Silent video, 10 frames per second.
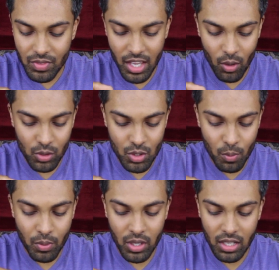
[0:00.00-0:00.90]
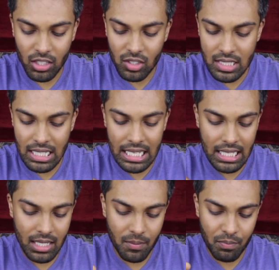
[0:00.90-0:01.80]
they also put, it looks
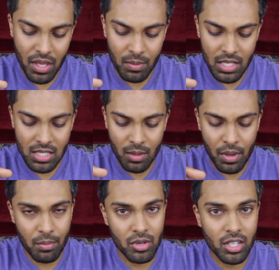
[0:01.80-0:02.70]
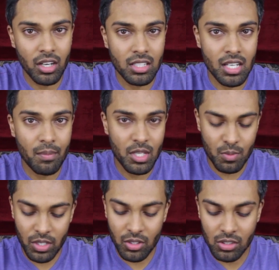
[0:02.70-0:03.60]
like maybe some paprika on top they
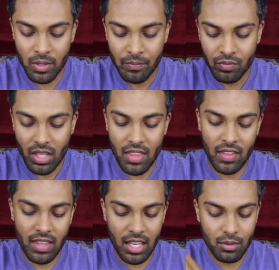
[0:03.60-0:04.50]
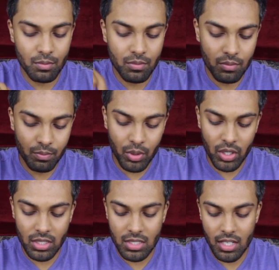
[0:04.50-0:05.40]
sprinkled, and then they
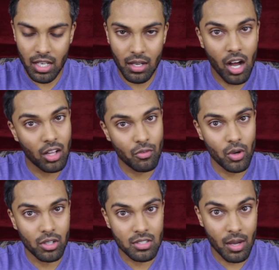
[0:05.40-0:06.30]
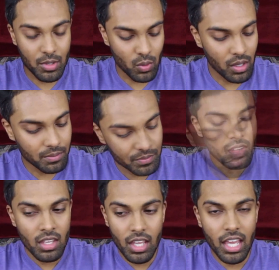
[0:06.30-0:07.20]
put olive oil on top as well.
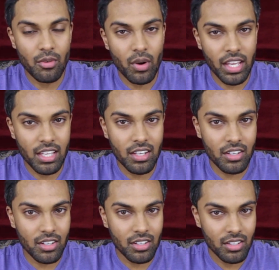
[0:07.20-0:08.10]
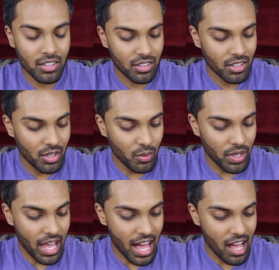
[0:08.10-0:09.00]
And right here
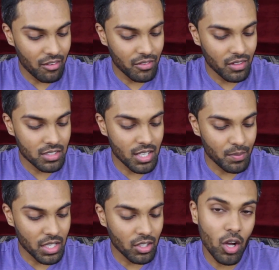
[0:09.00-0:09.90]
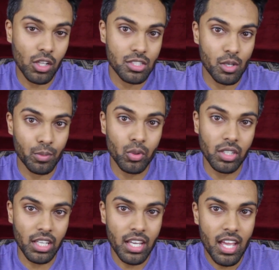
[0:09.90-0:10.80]
we have something called
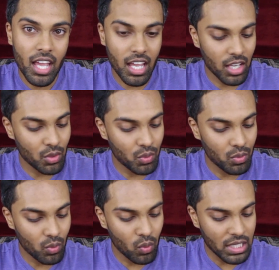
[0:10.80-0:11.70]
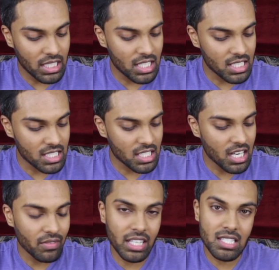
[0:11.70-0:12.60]
tabbouleh, and what it is
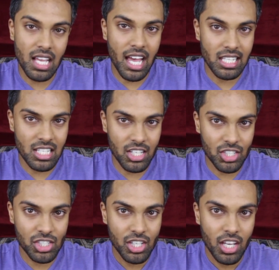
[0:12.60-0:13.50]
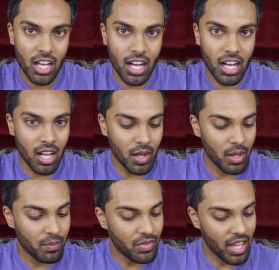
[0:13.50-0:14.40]
kind of like a side dish.
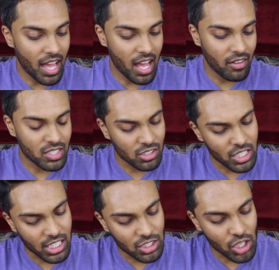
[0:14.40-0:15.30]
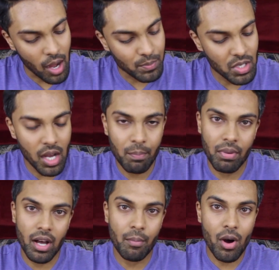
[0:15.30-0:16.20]
They have, it looks like chopped
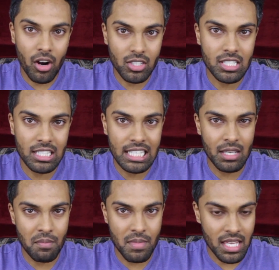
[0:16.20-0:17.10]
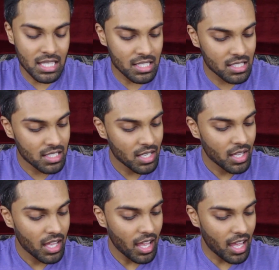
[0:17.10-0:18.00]
up parsley, mint,
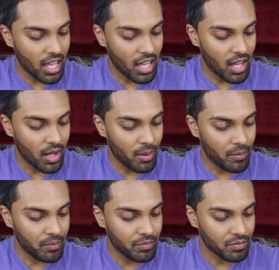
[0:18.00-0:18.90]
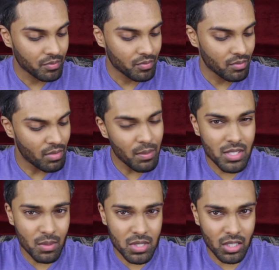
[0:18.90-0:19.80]

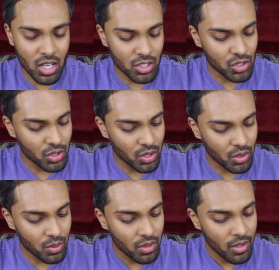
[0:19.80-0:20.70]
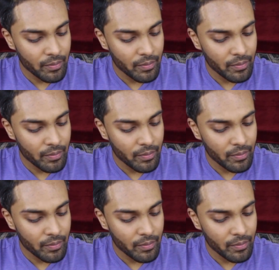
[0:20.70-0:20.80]
maybe some cilantro,